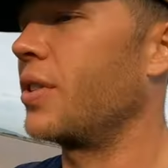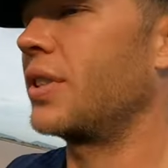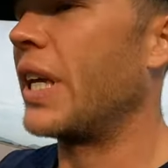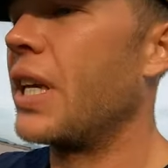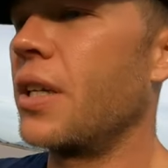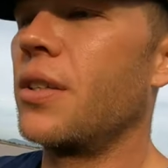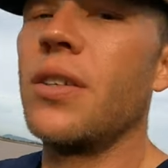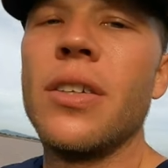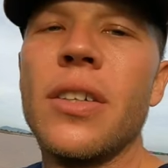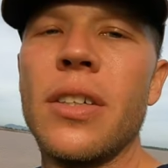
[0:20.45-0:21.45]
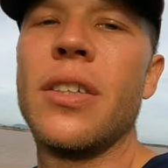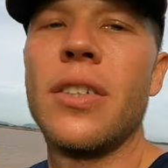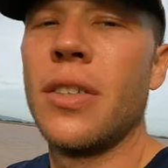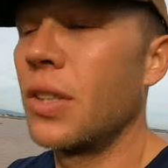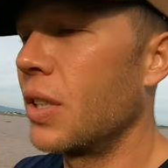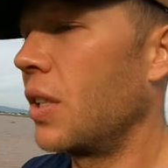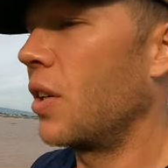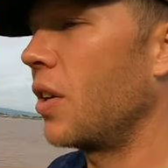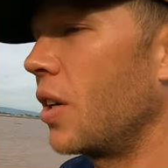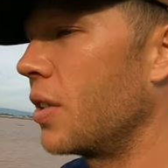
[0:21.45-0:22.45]
are staying
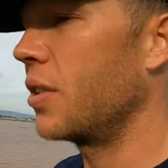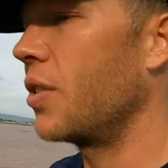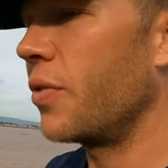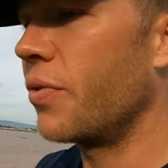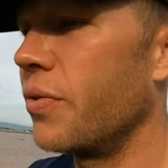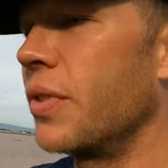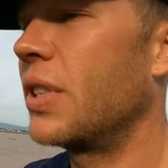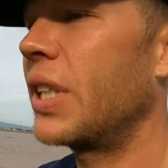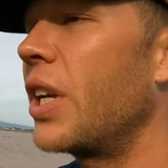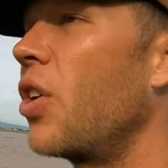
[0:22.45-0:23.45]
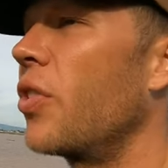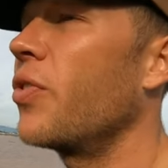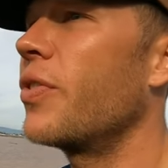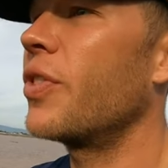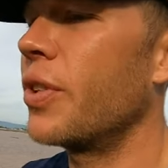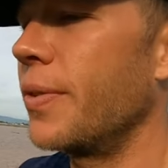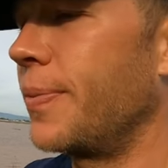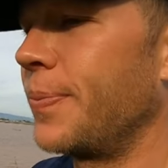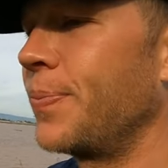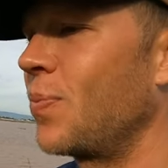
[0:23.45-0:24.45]
on the Sedon River,
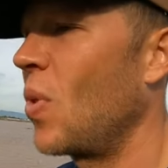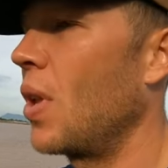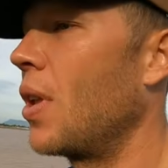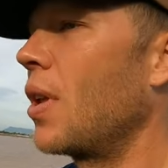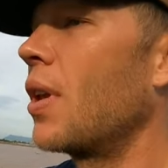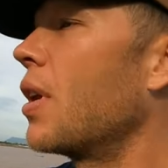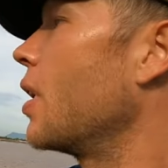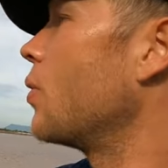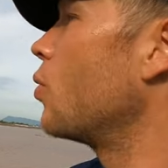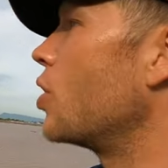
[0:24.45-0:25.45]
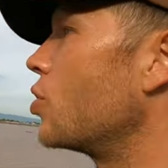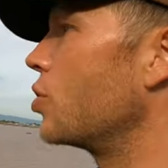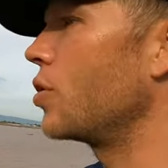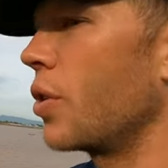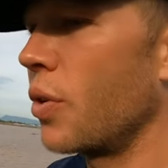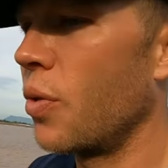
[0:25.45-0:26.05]
which